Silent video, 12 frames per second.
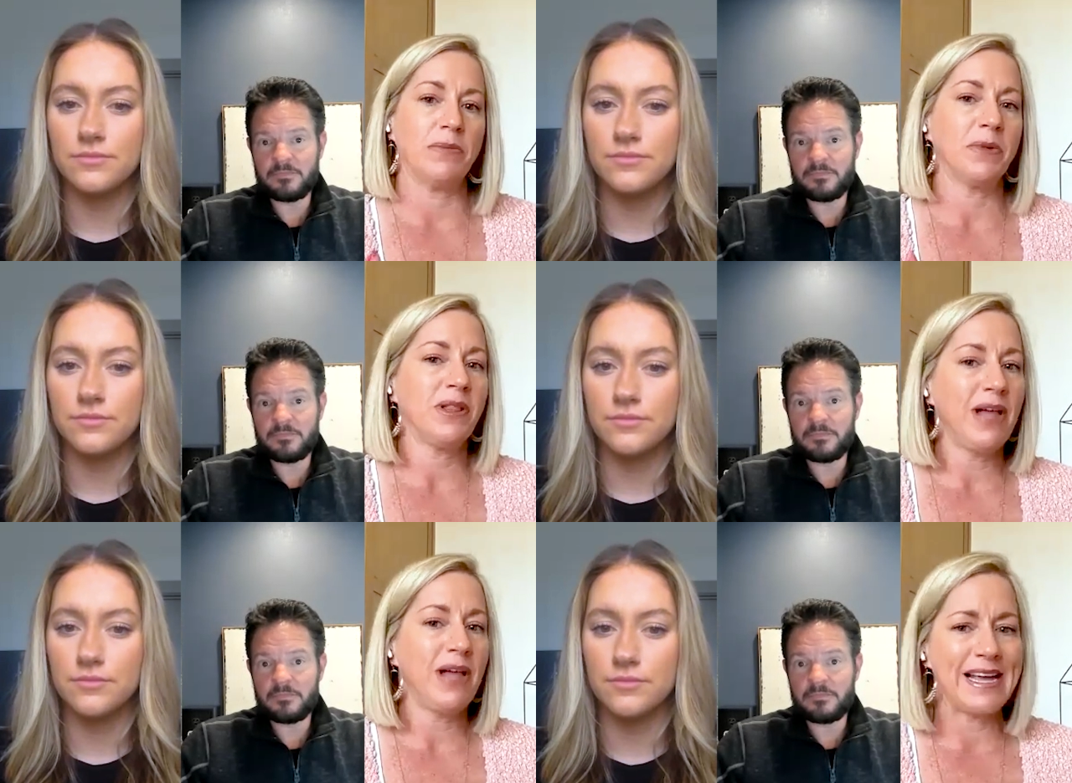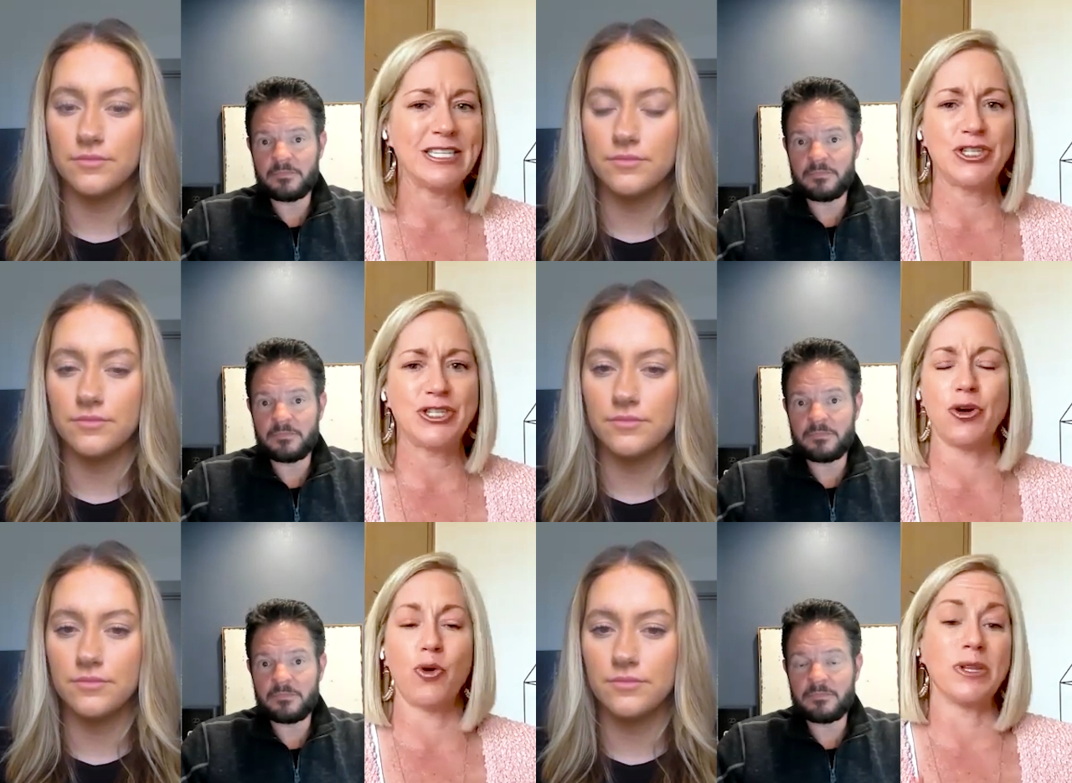Speaker 1: from
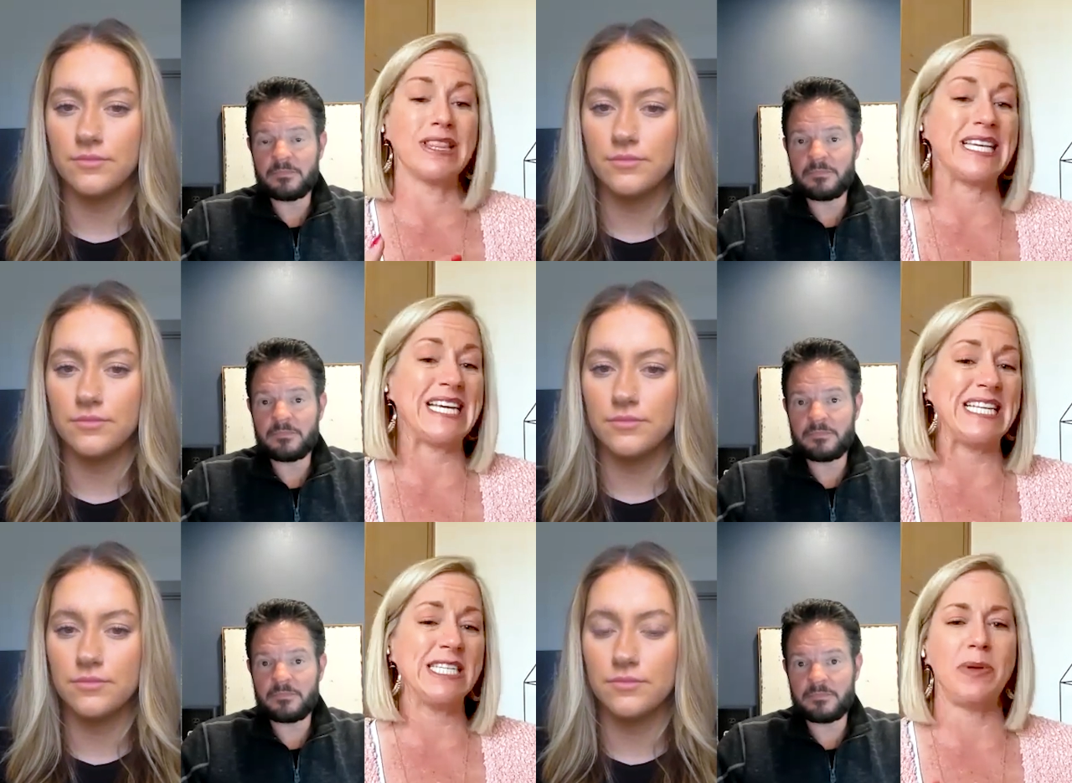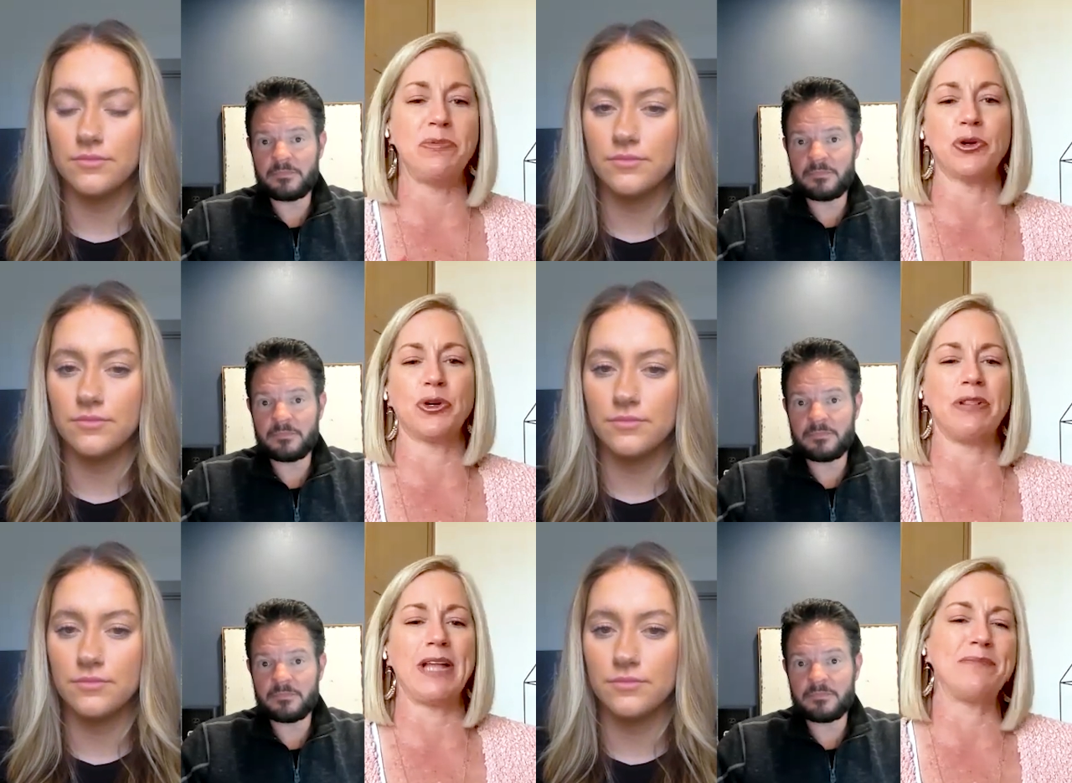clients or, or leads, people
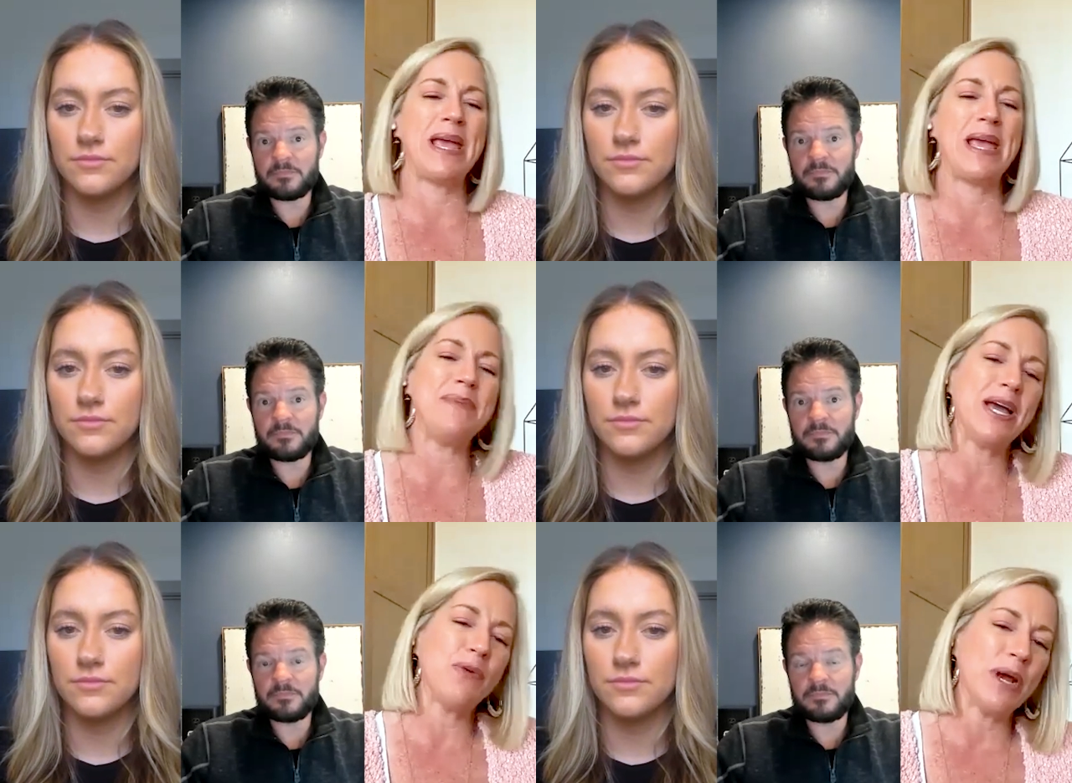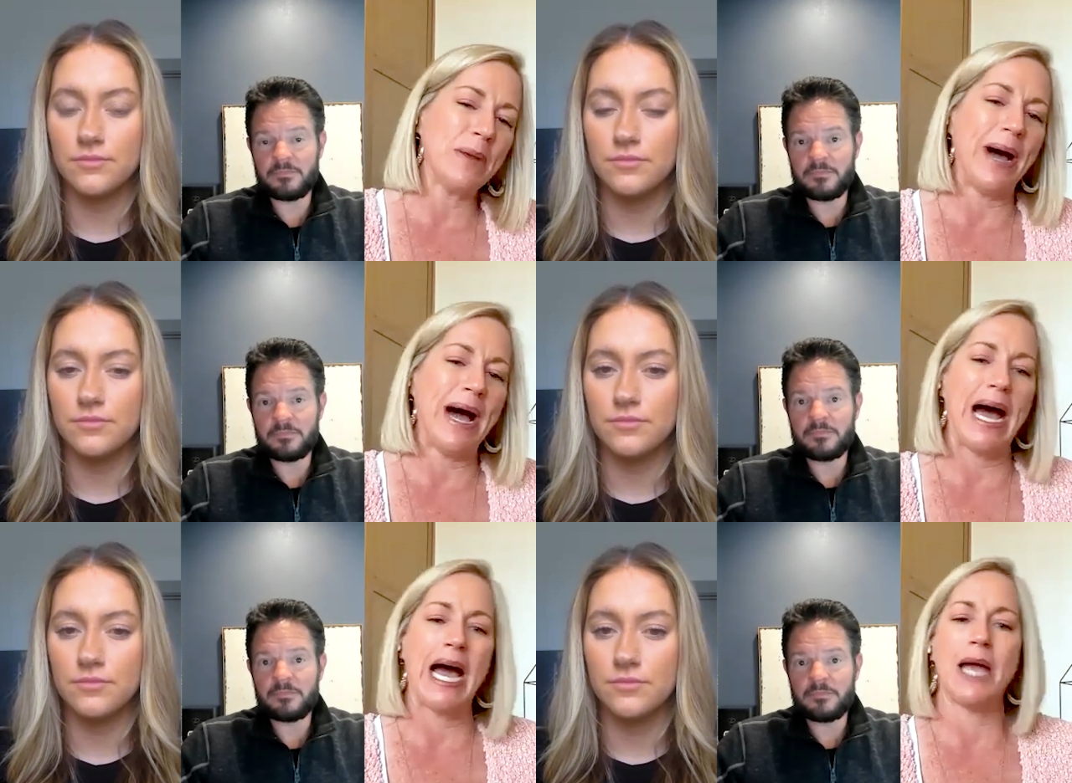who are like, maybe I want to
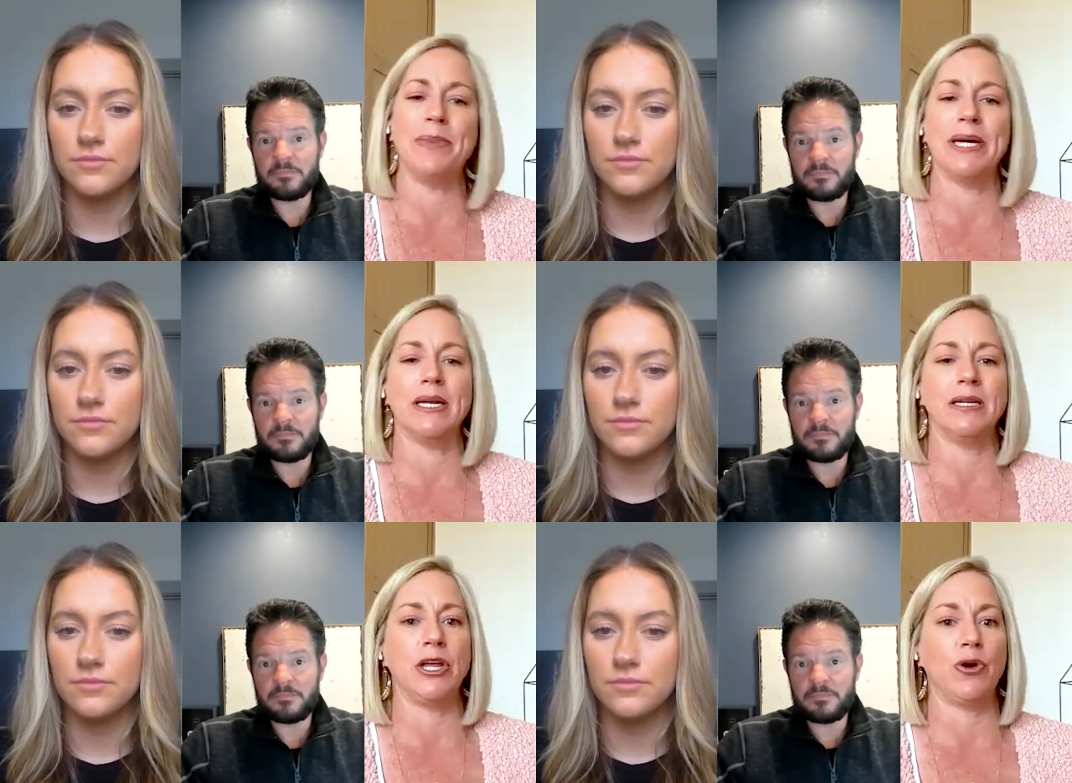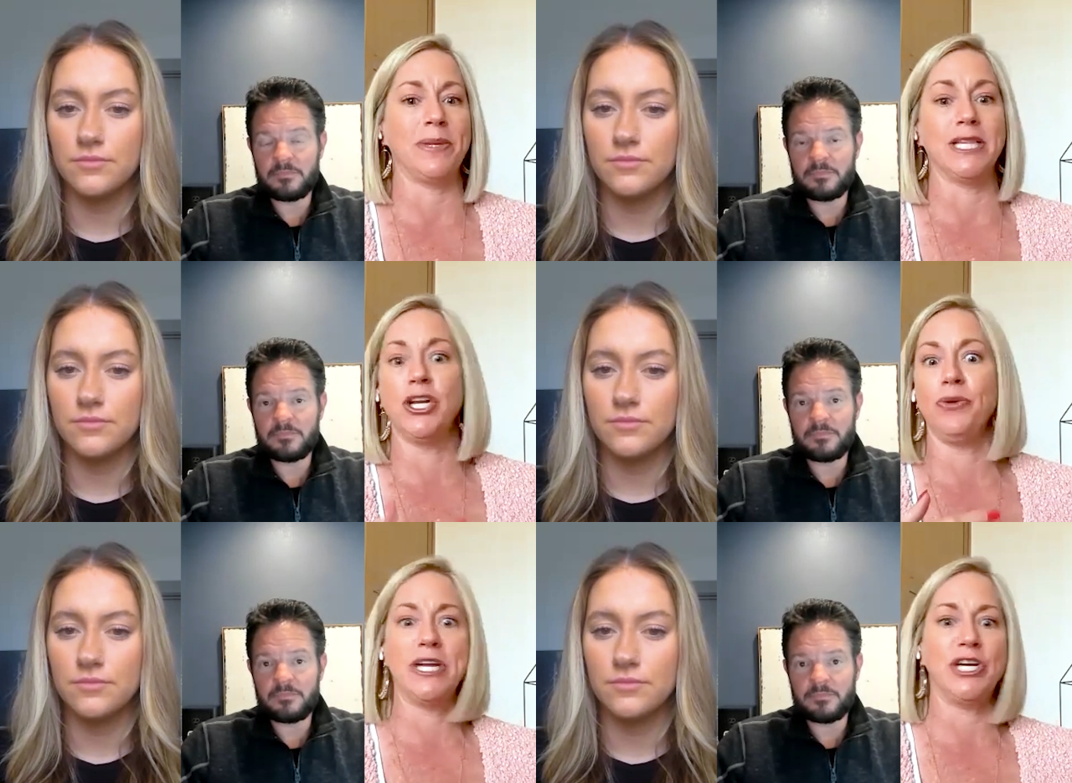buy, but you know, I'm a
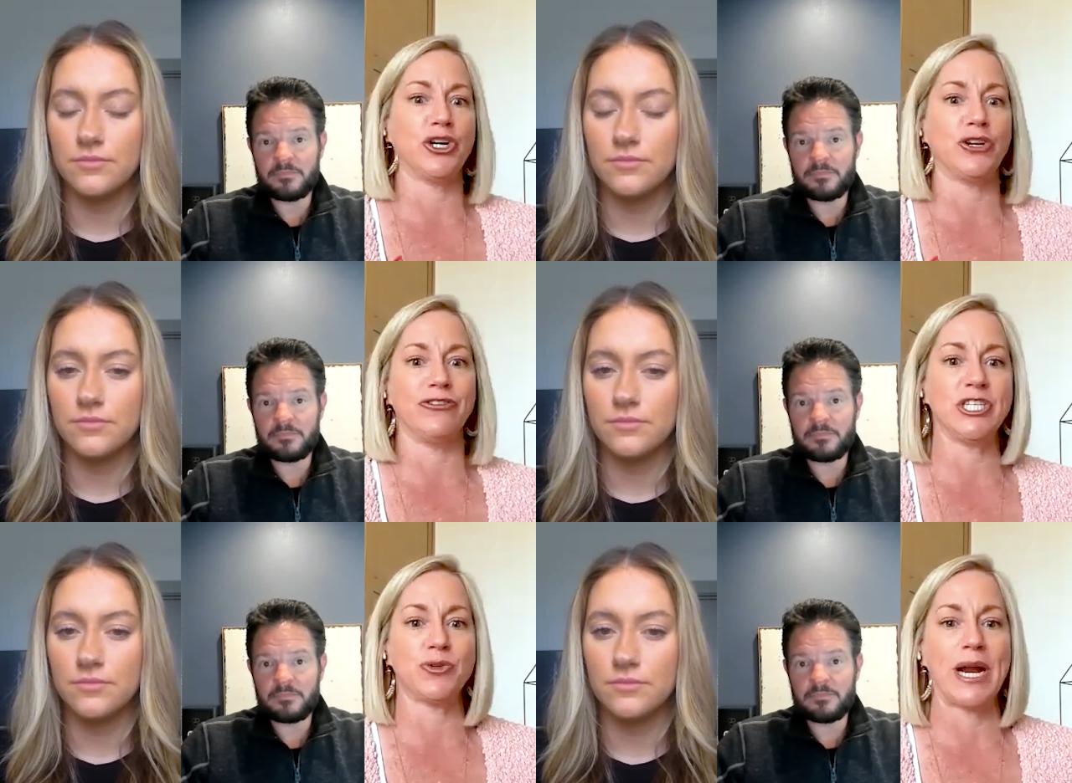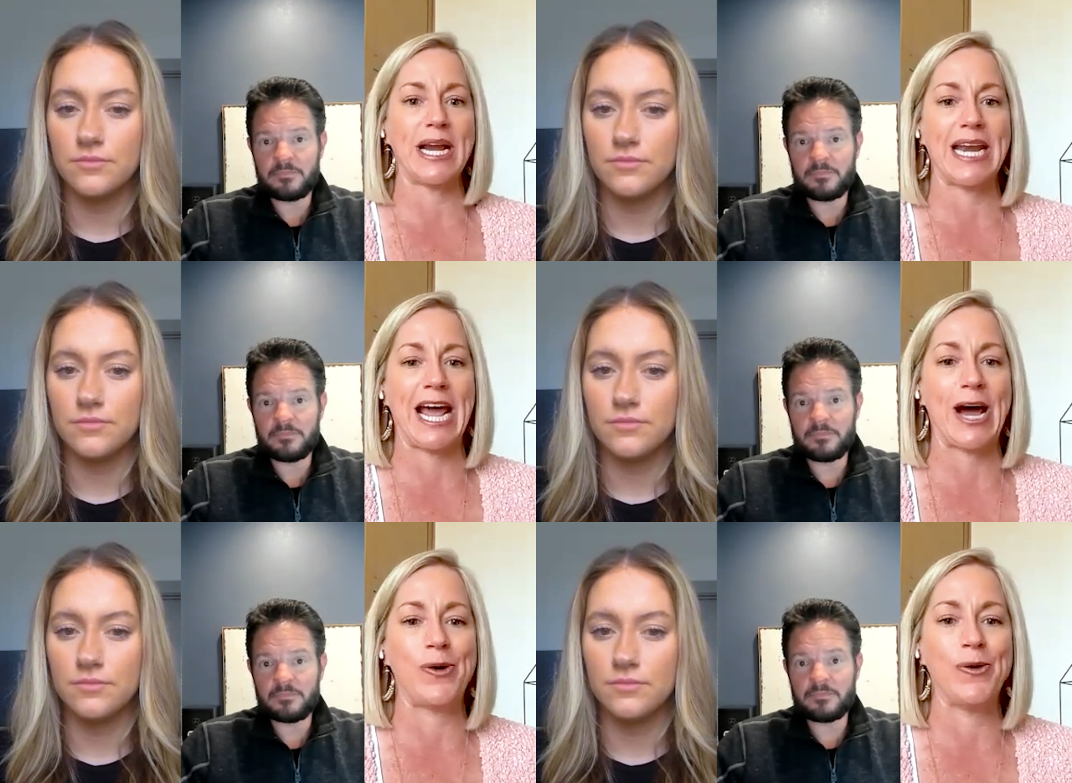little bit nervous right
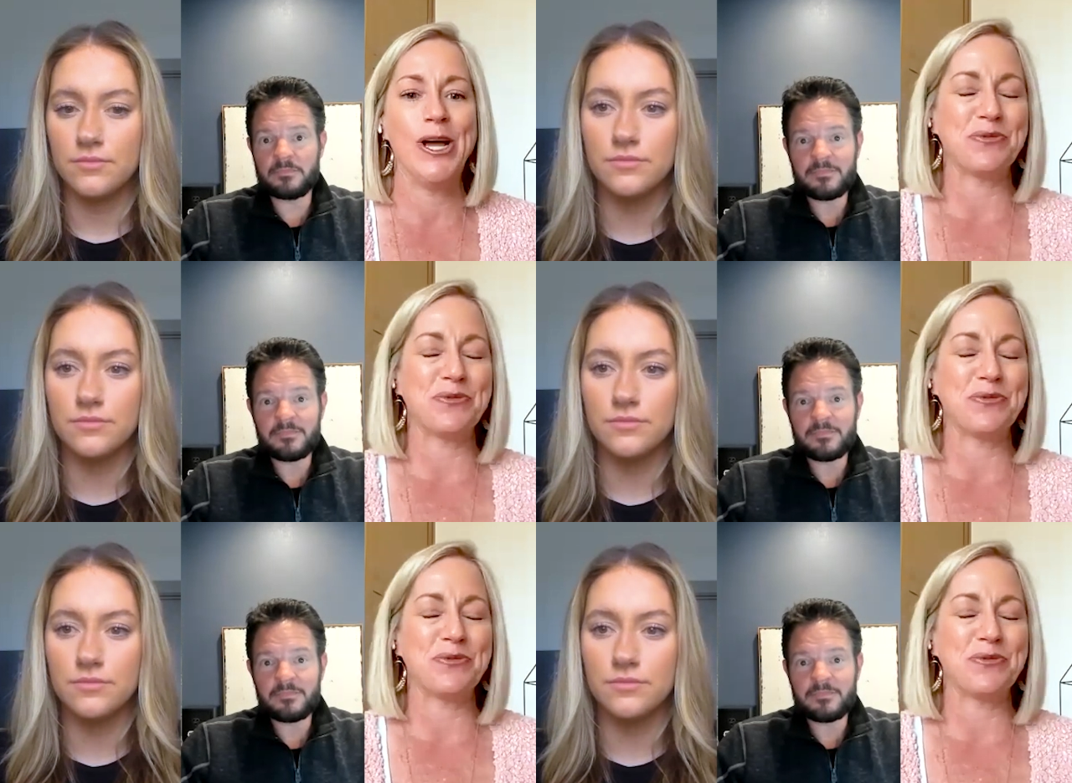now.